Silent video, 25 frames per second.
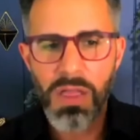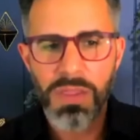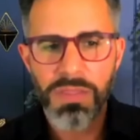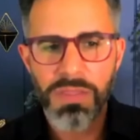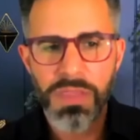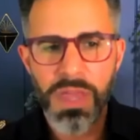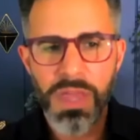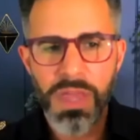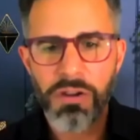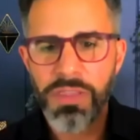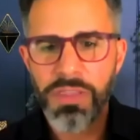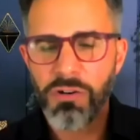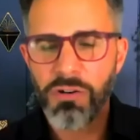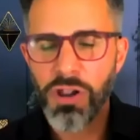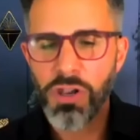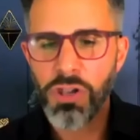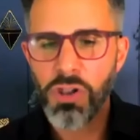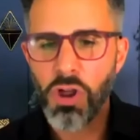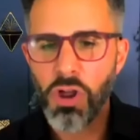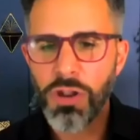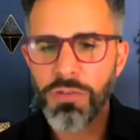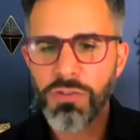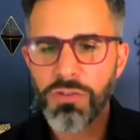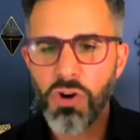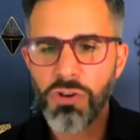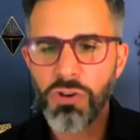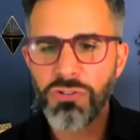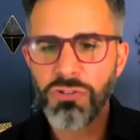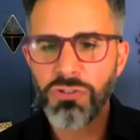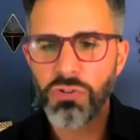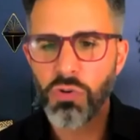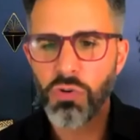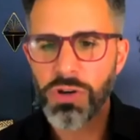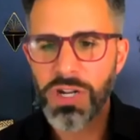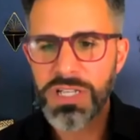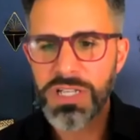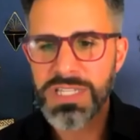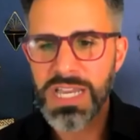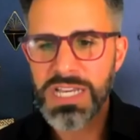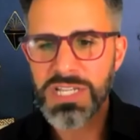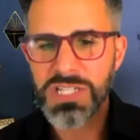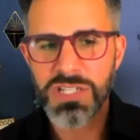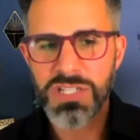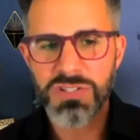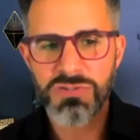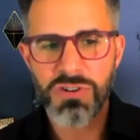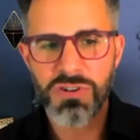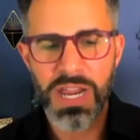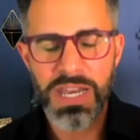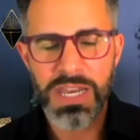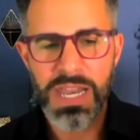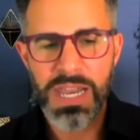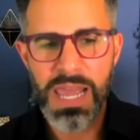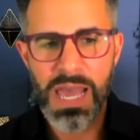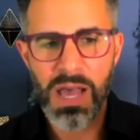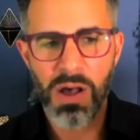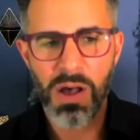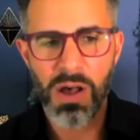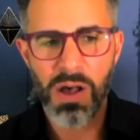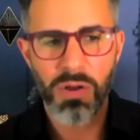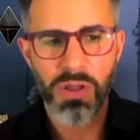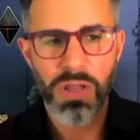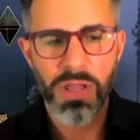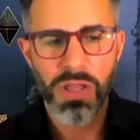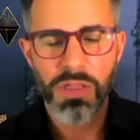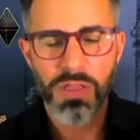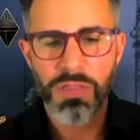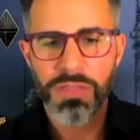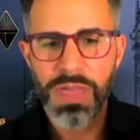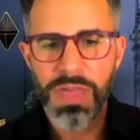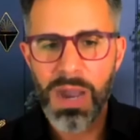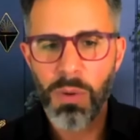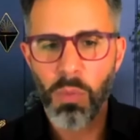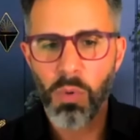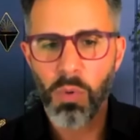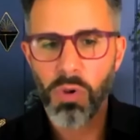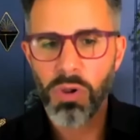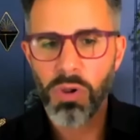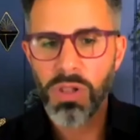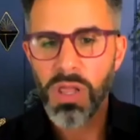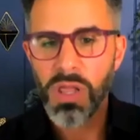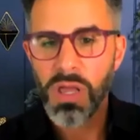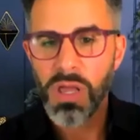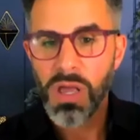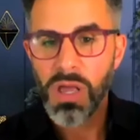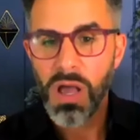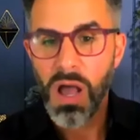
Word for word: There are a lot of coaching organizations right now that will